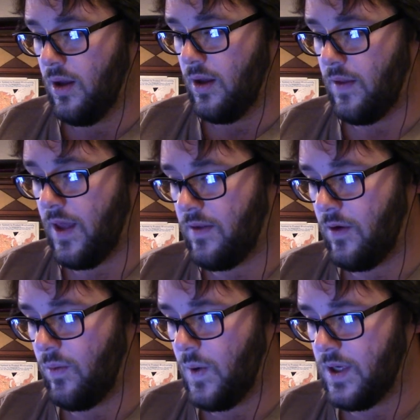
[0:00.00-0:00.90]
Then
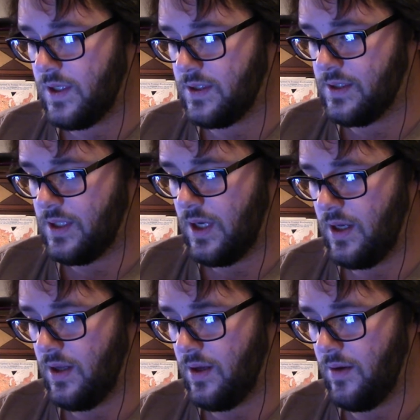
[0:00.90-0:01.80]
there was,
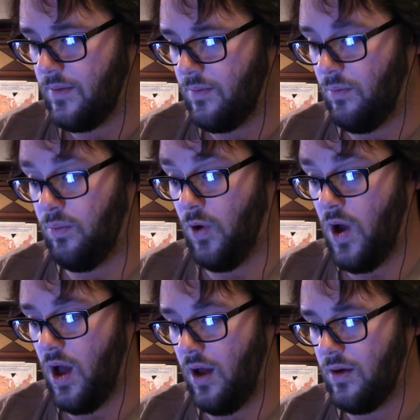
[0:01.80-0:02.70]

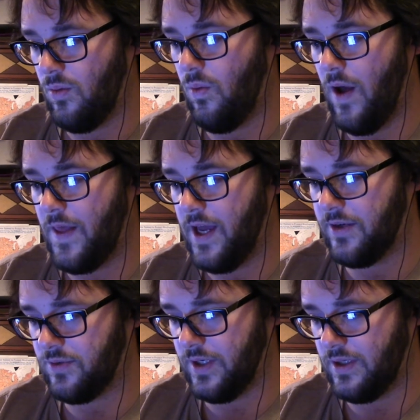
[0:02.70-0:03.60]
bruh, why the
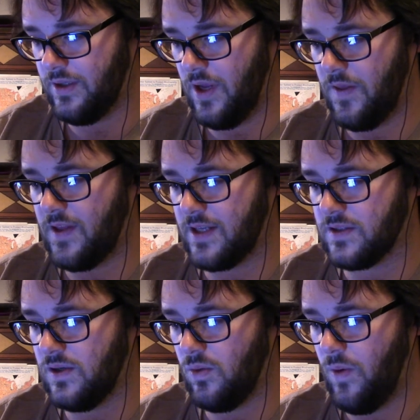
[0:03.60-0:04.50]
hatred? And I think that's
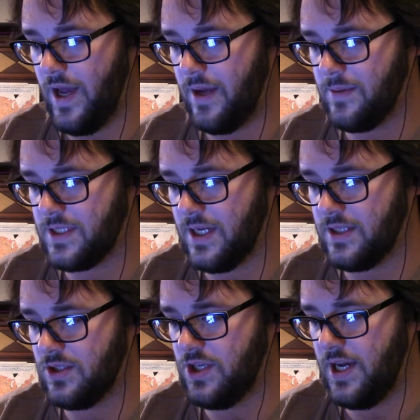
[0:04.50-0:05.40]
Little Wayne. It
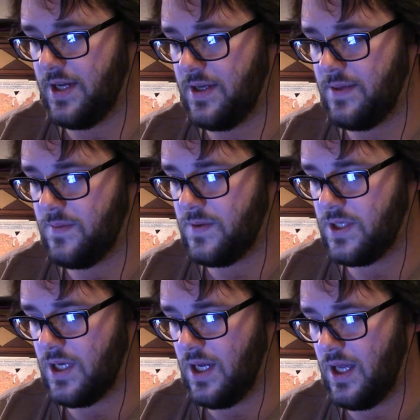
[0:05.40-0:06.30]
says
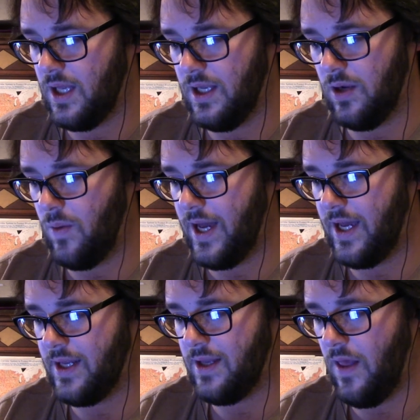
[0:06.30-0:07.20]
James, Little
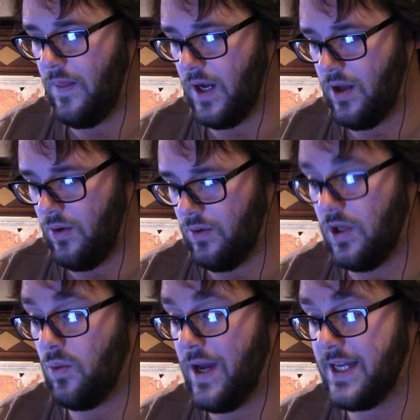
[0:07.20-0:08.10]
Wayne, the goat.
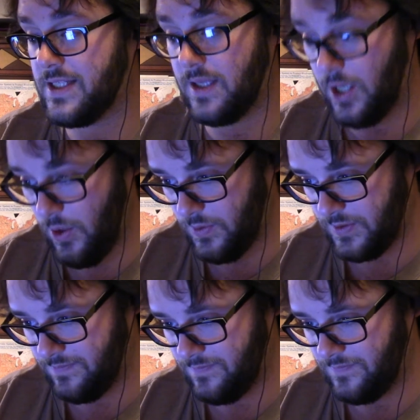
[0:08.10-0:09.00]
Little Wayne's the goat.
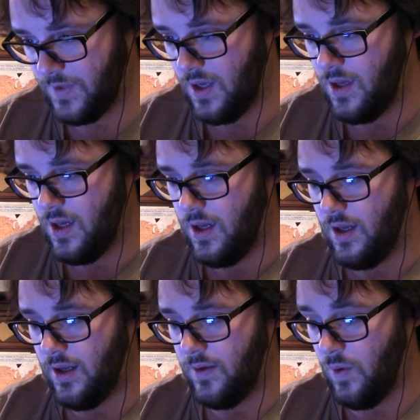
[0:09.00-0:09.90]

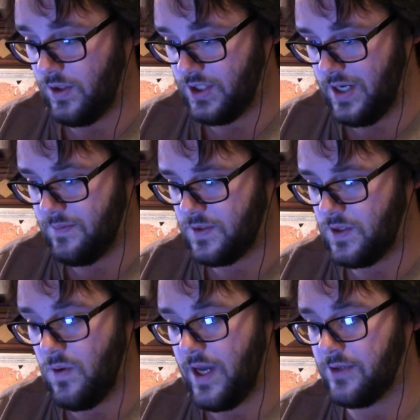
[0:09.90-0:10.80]
Well, James,
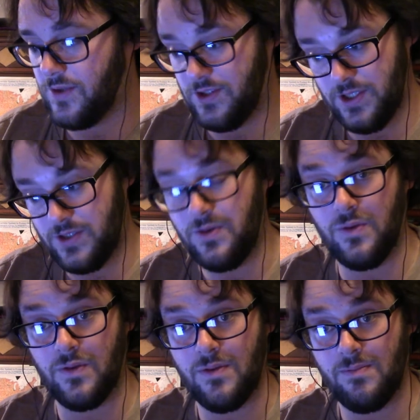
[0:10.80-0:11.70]
no hatred, just
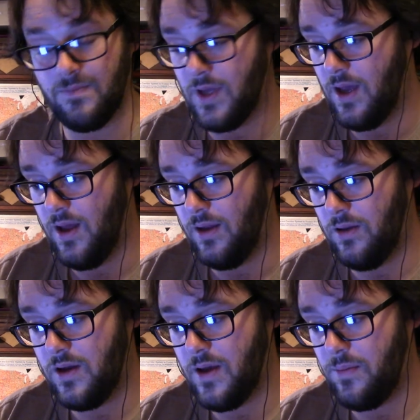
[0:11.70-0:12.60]
truth.
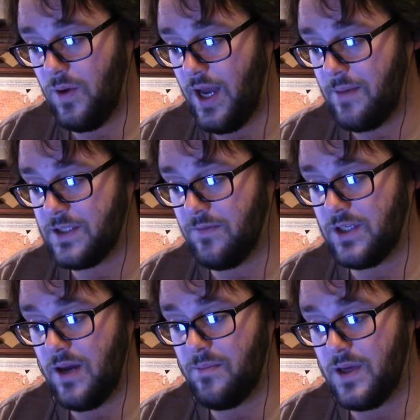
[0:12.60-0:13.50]
Look up what happens every
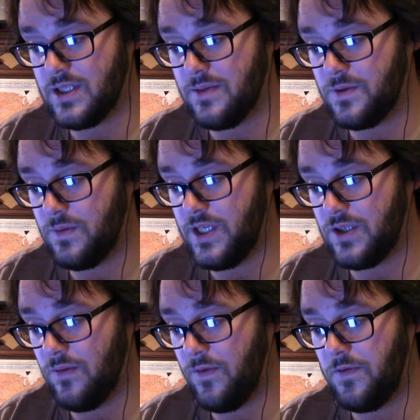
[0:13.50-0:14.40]
time Muslims reach
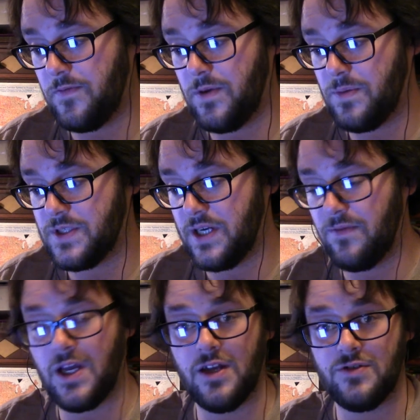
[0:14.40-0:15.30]
over 50% of
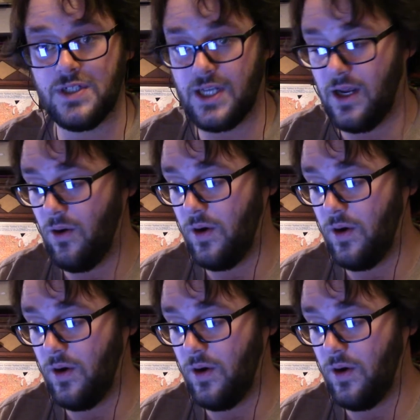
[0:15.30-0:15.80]
the country's or